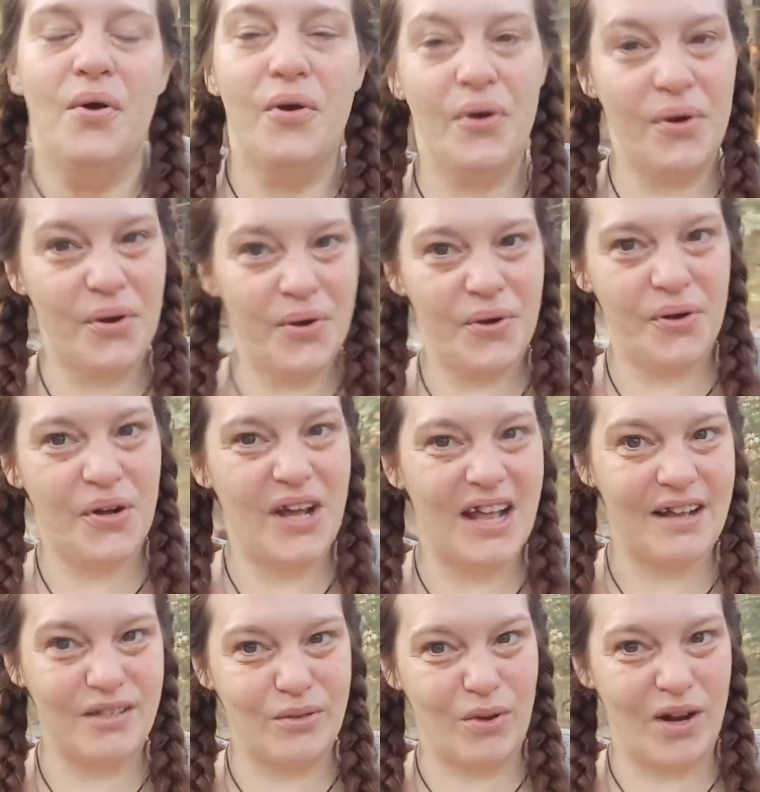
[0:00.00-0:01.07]
whew,
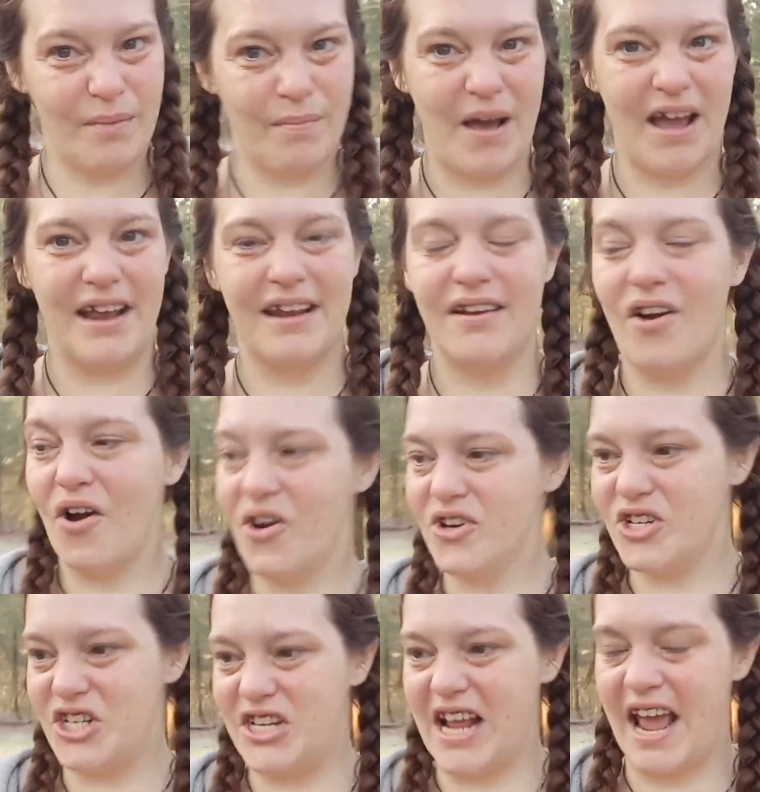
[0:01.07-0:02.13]
that's one of my
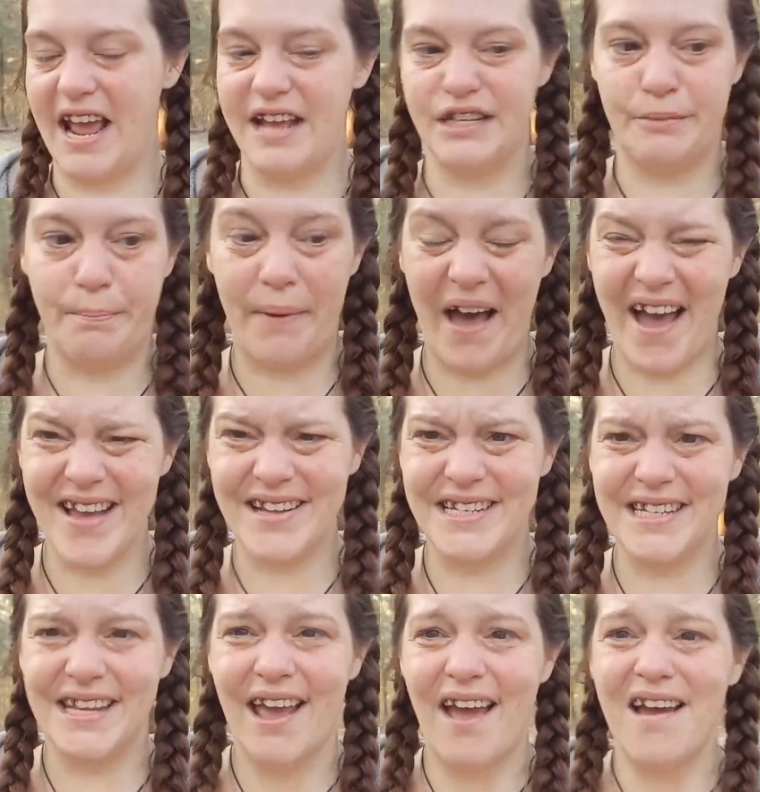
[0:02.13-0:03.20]
harsh days, but
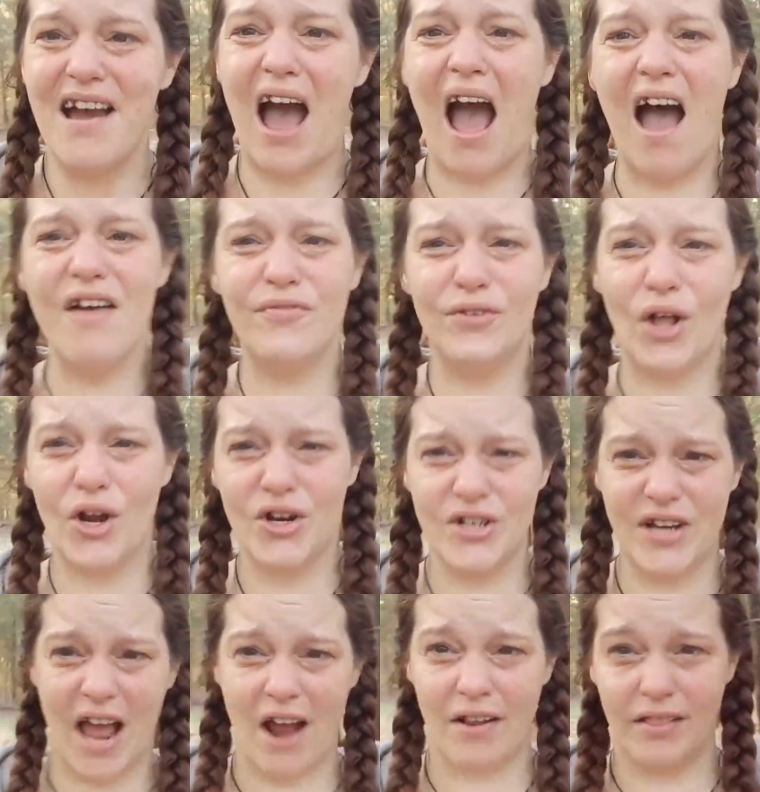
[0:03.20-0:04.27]
I've
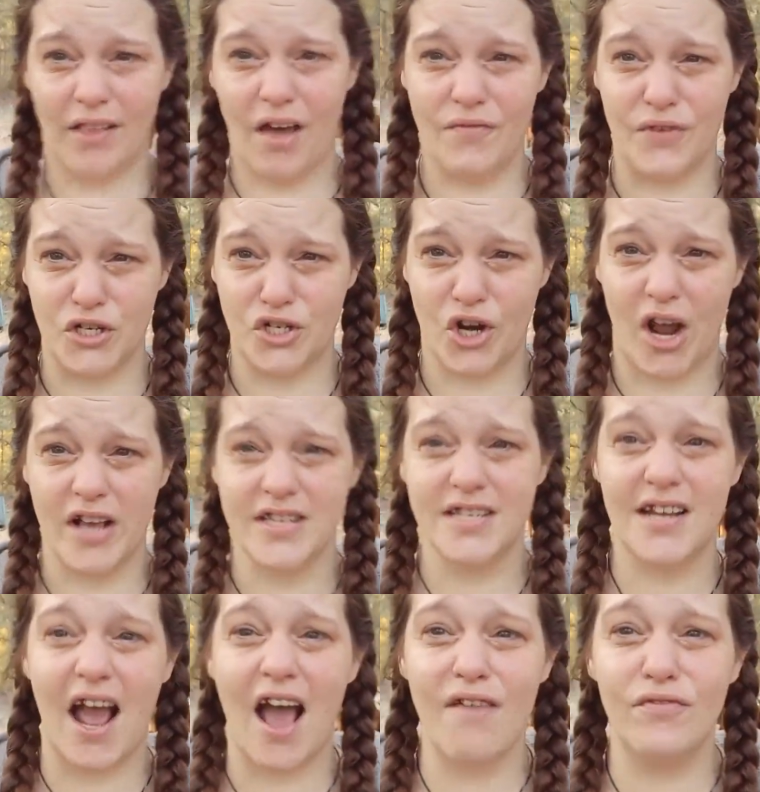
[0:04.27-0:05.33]
learned how to love and
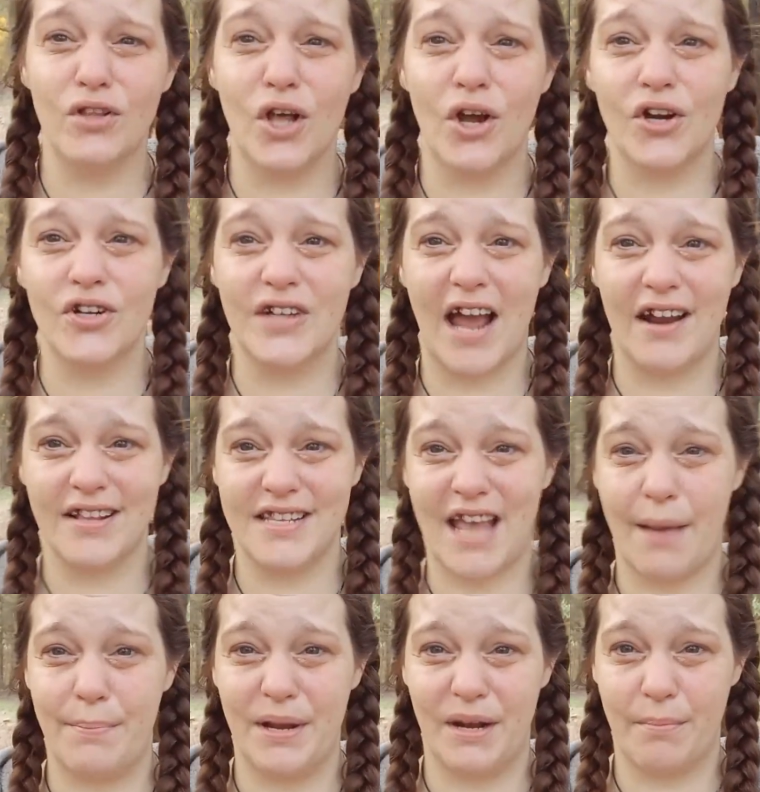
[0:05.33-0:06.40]
trust. I've learned how to
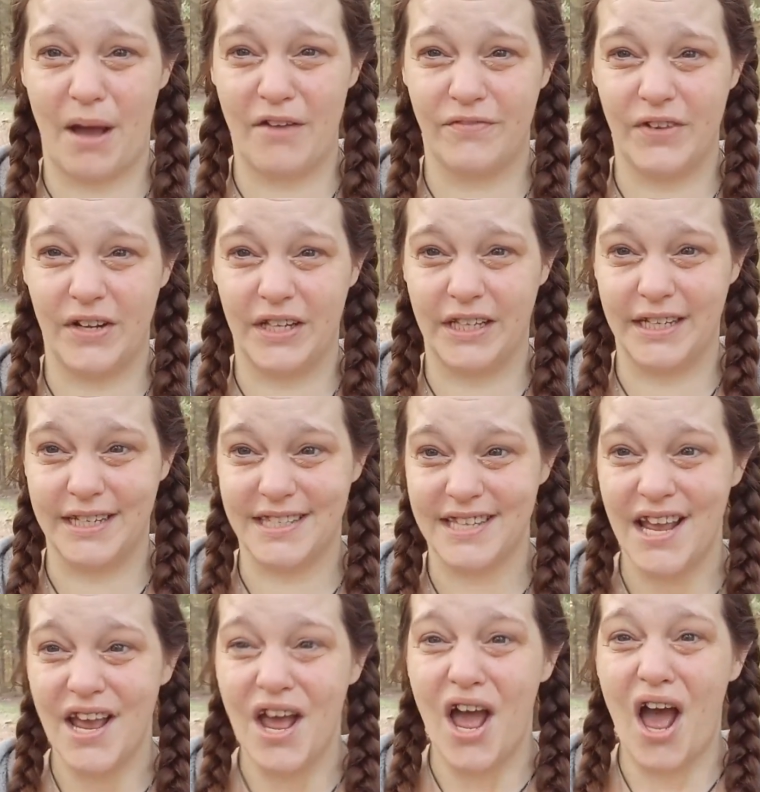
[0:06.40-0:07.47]
tap into my feelings.
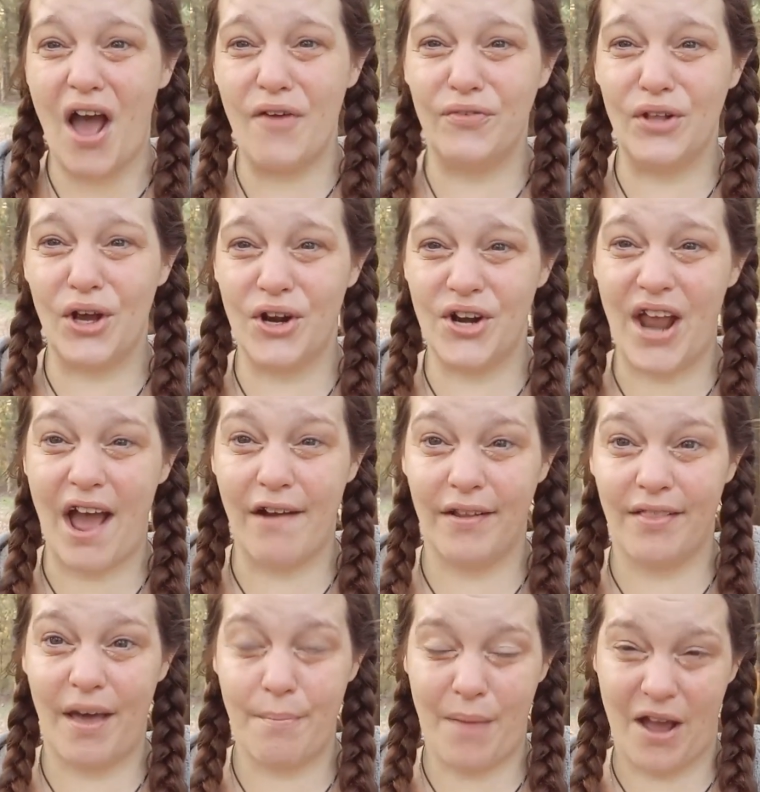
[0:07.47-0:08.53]
I've learned how to
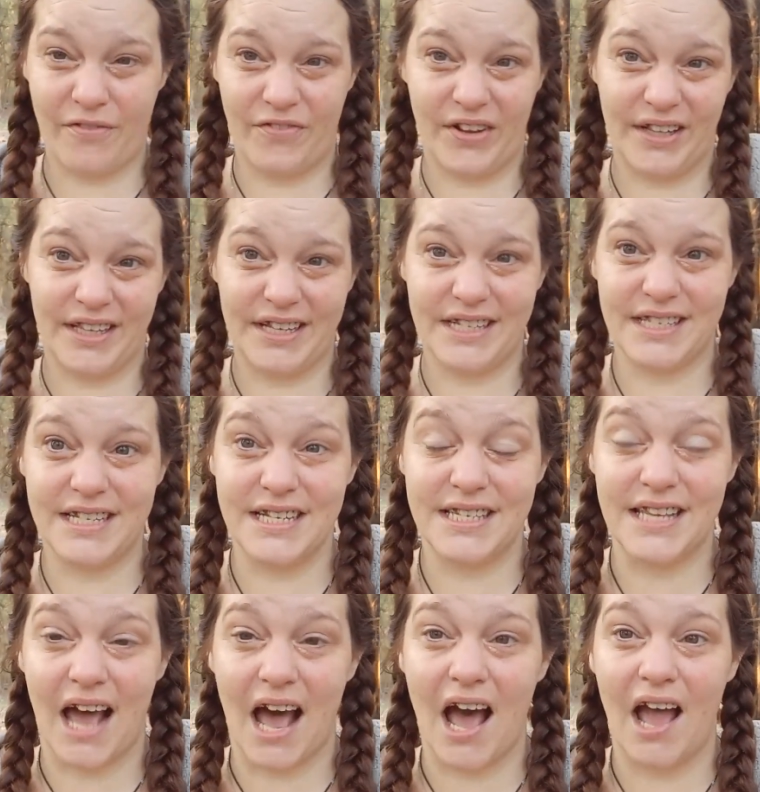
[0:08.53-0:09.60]
let my feelings
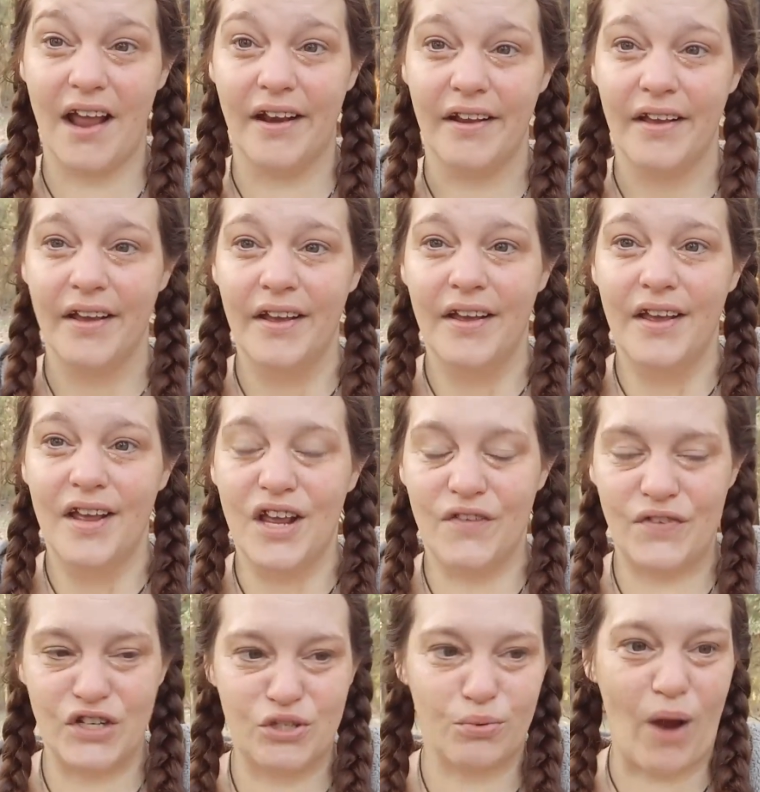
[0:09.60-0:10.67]
decide
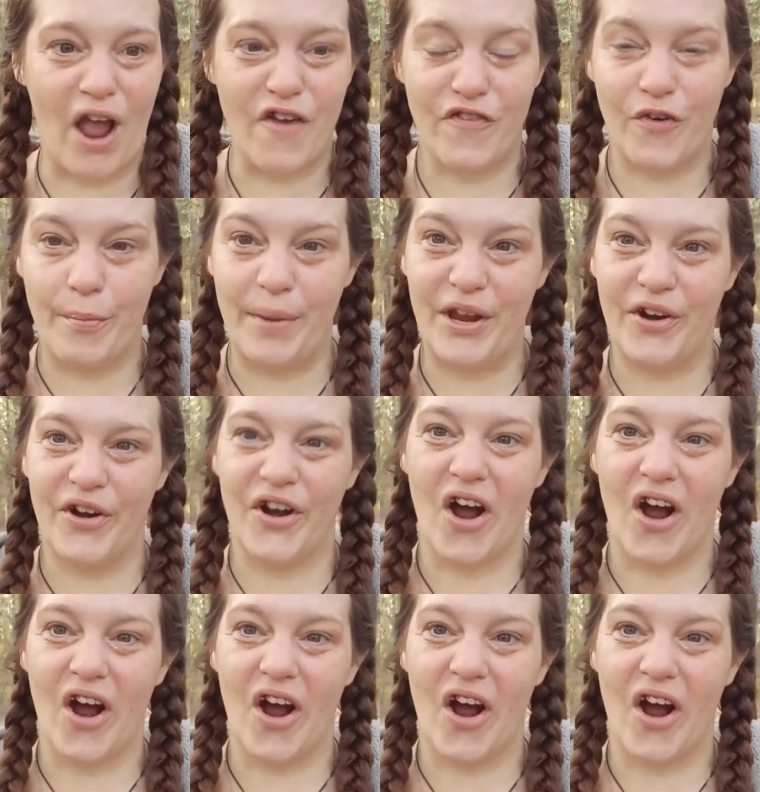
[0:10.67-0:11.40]
if it's right for me or